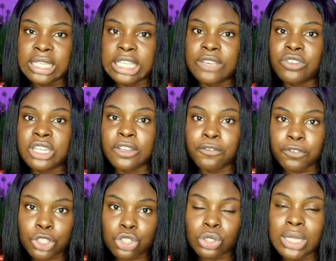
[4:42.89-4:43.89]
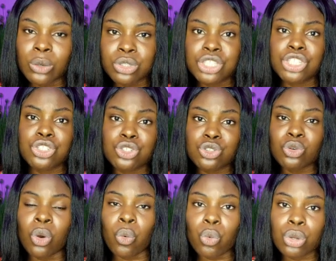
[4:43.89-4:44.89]
giving a video that will teach you
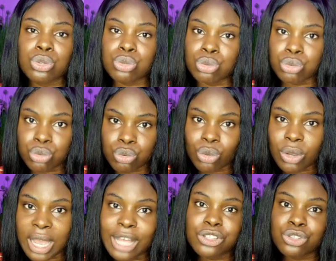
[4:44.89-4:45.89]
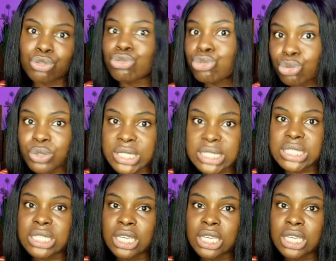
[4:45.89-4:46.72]
on what to as you do it.